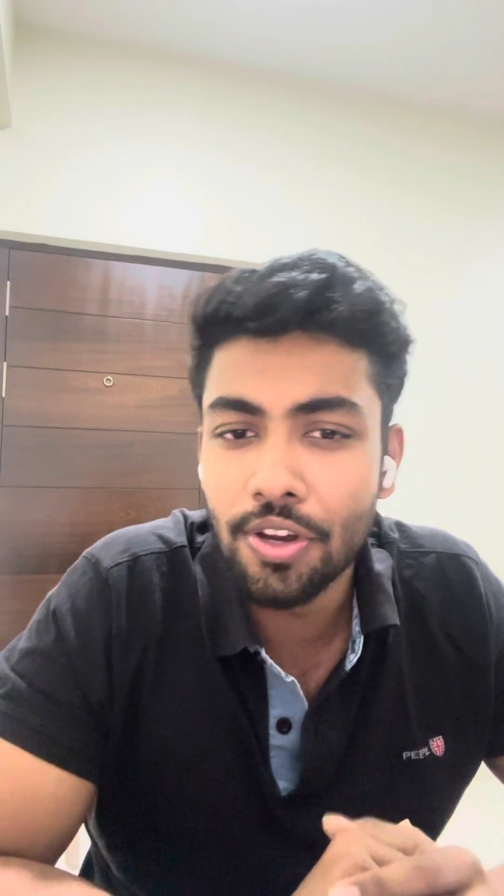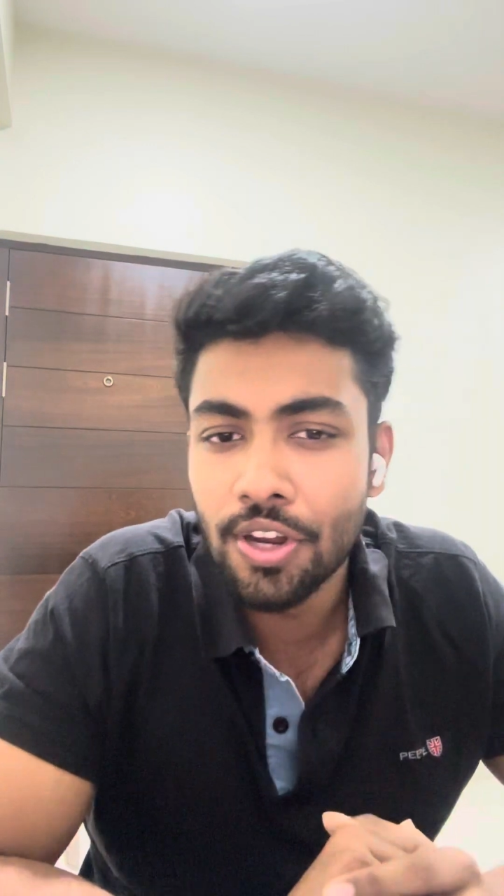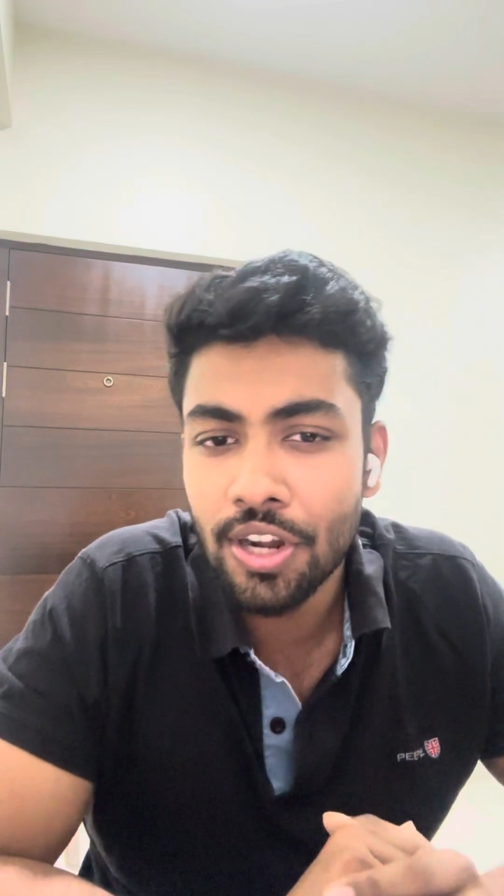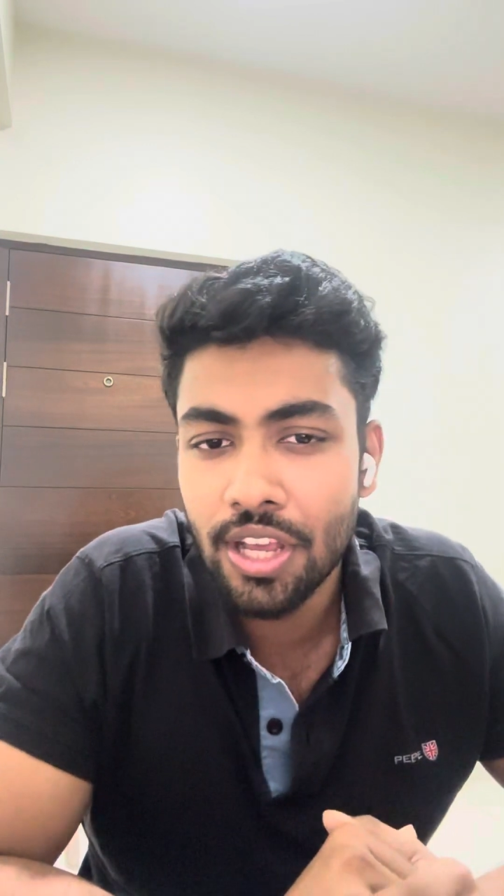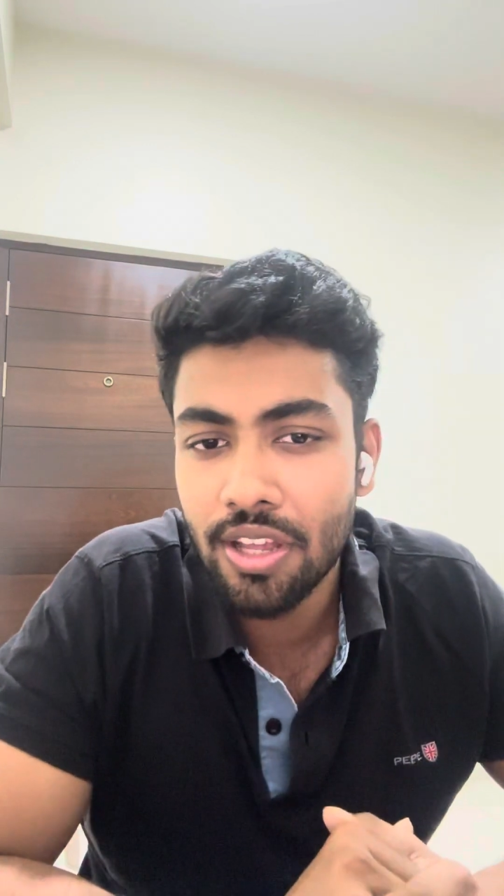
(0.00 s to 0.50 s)

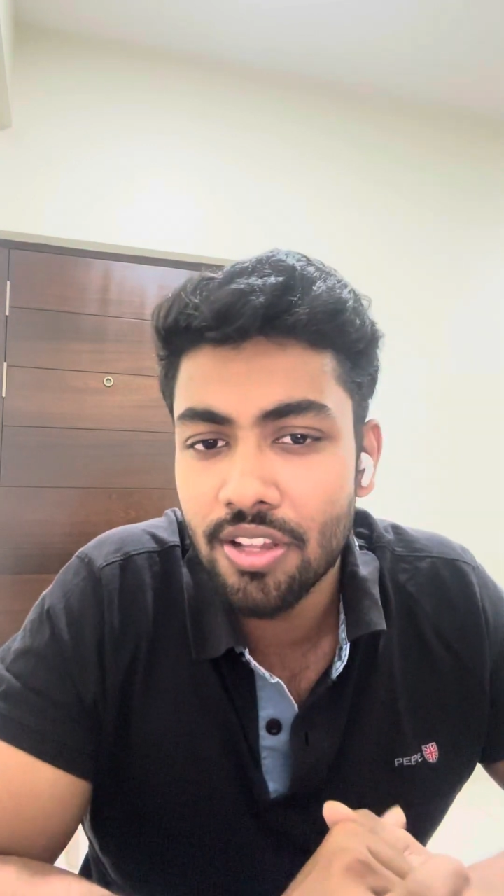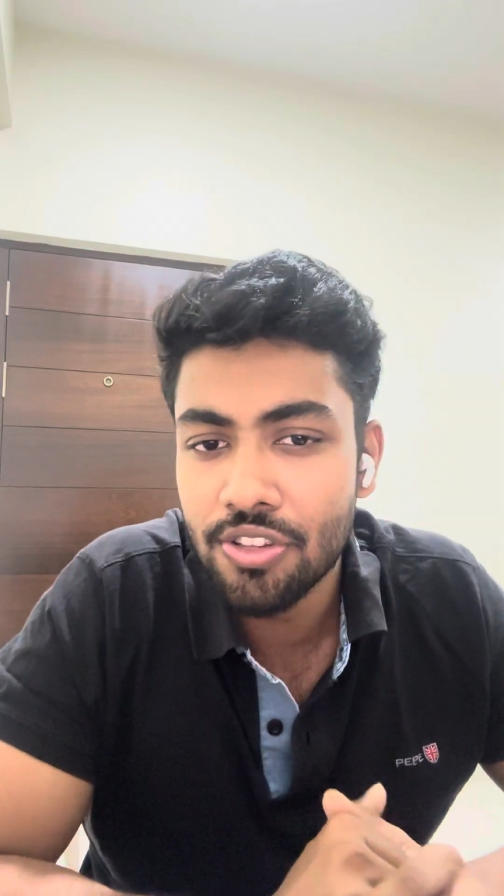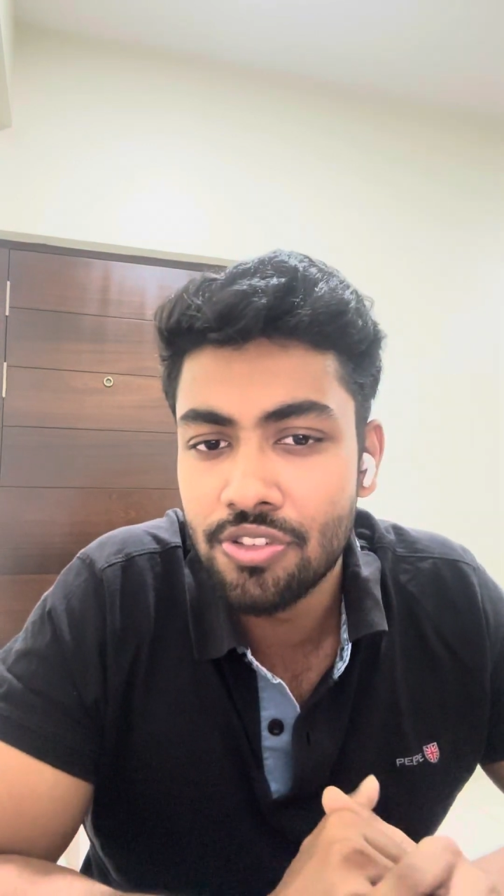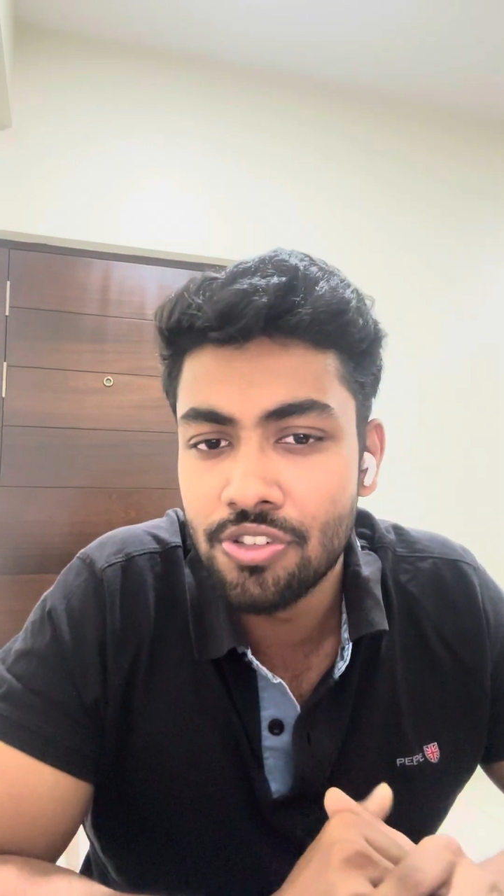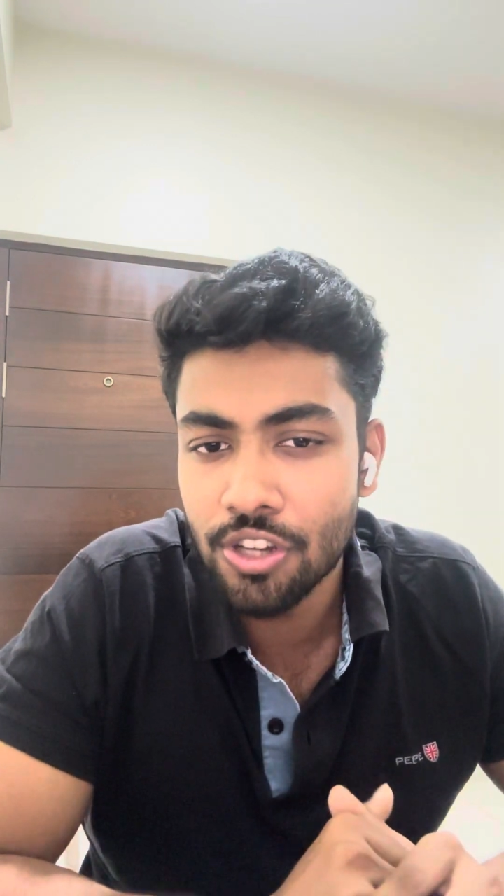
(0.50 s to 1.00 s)
early
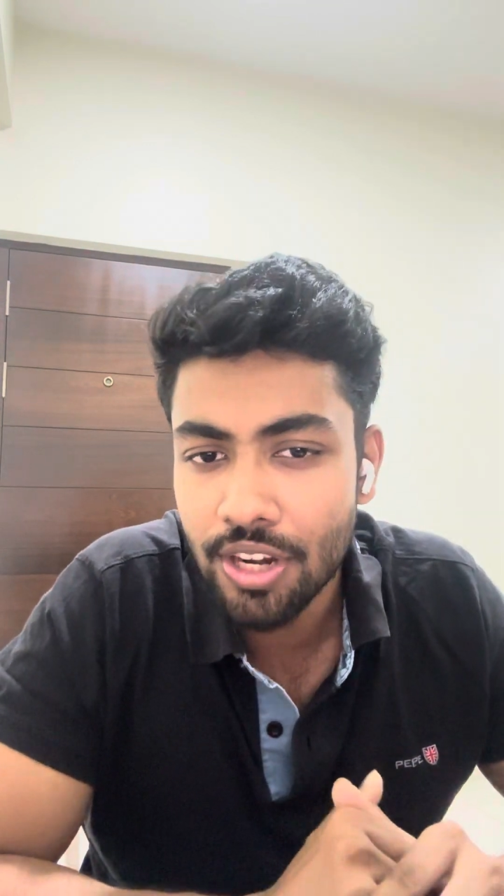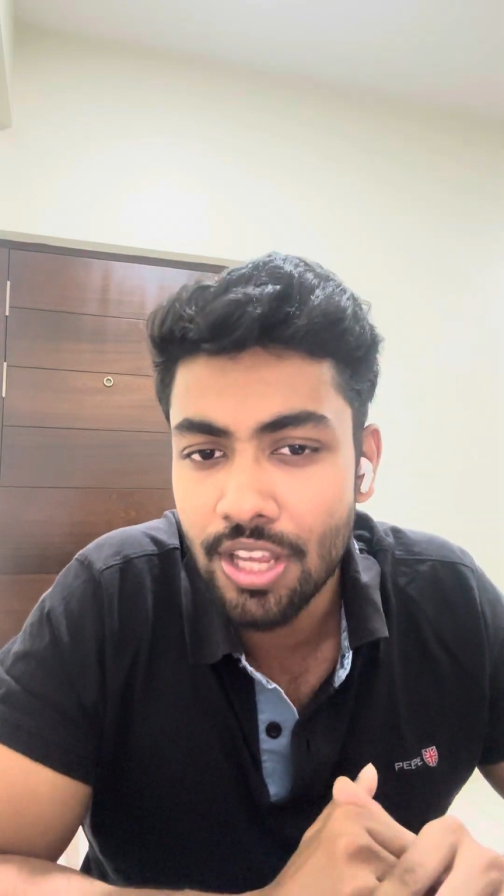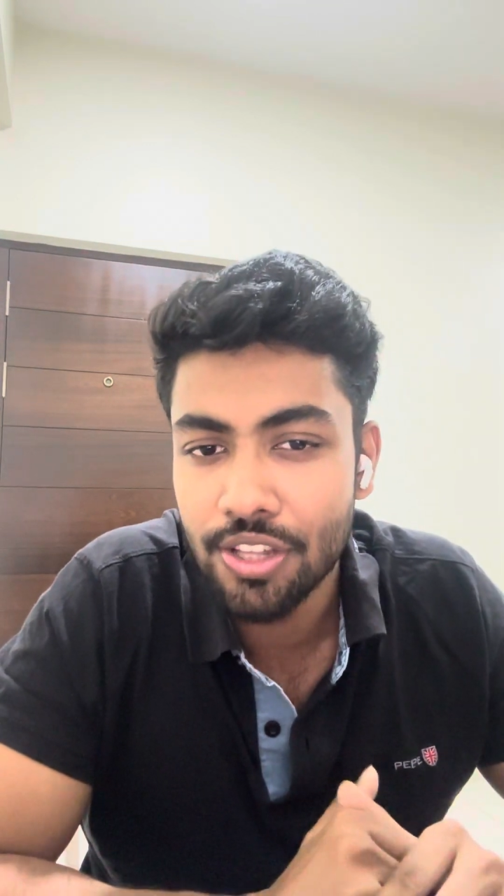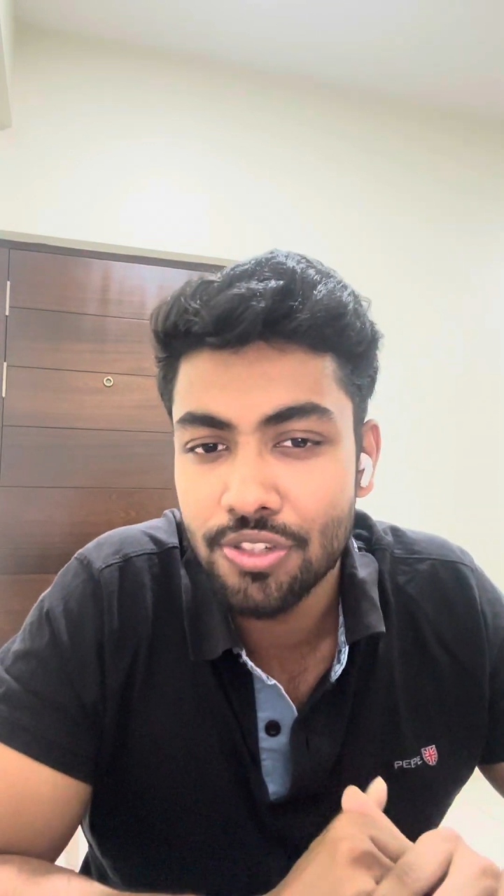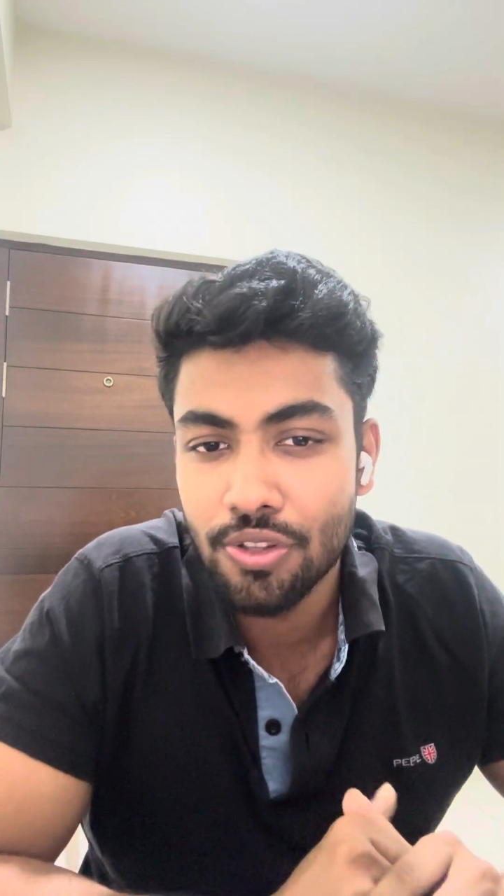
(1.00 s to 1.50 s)

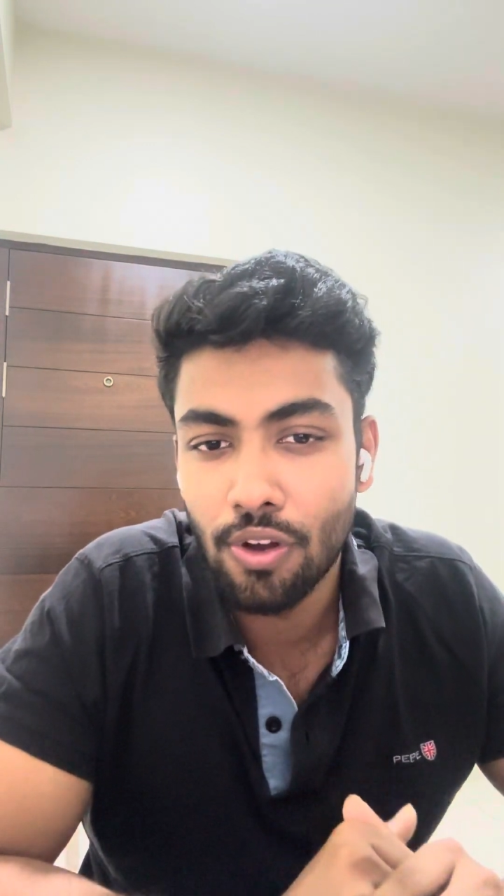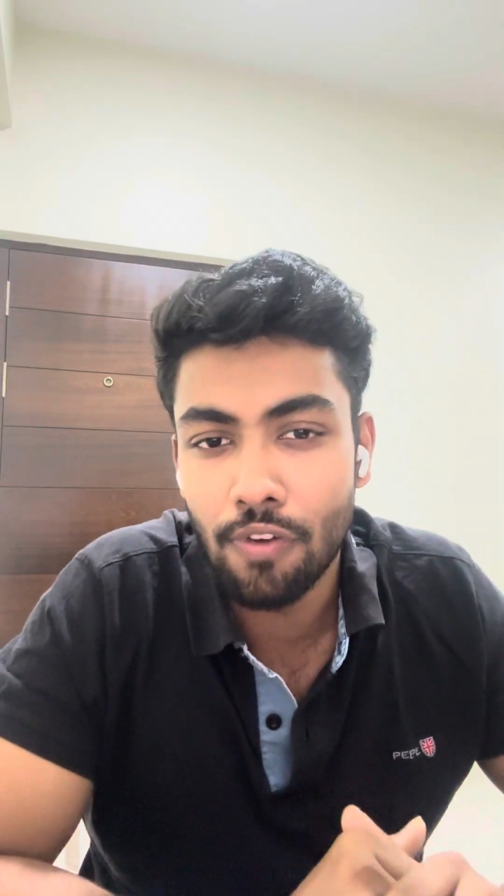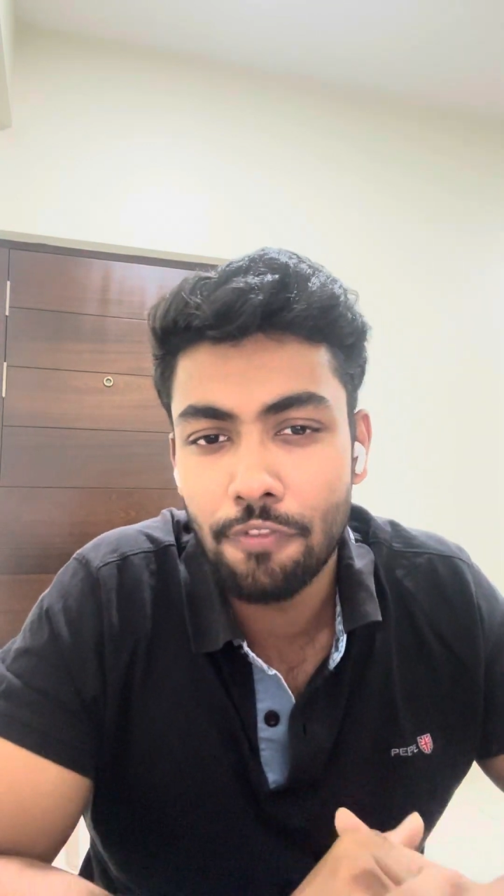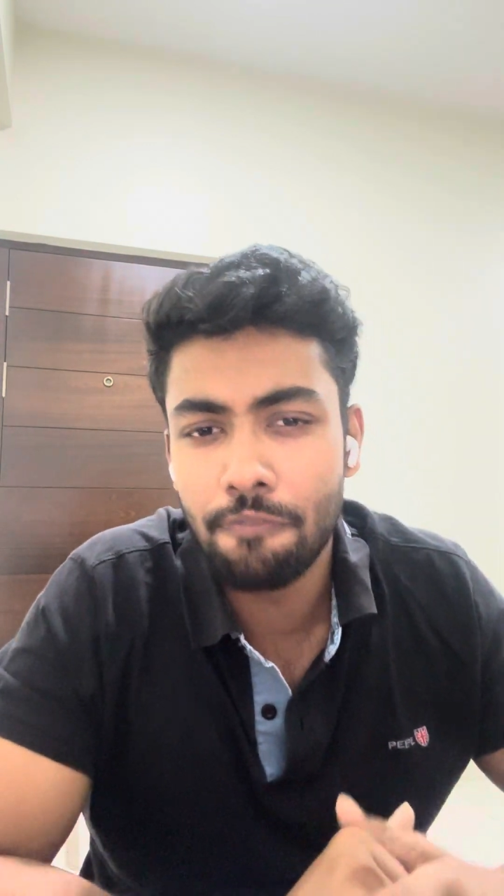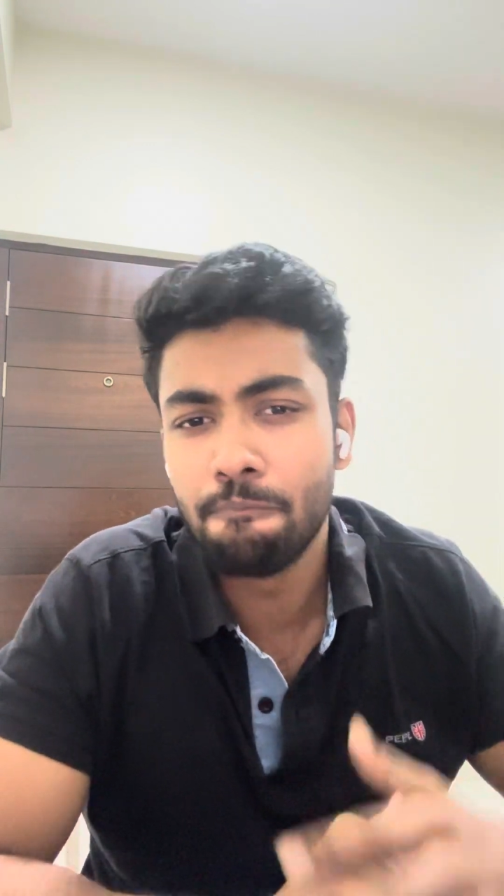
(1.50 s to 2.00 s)
journeys of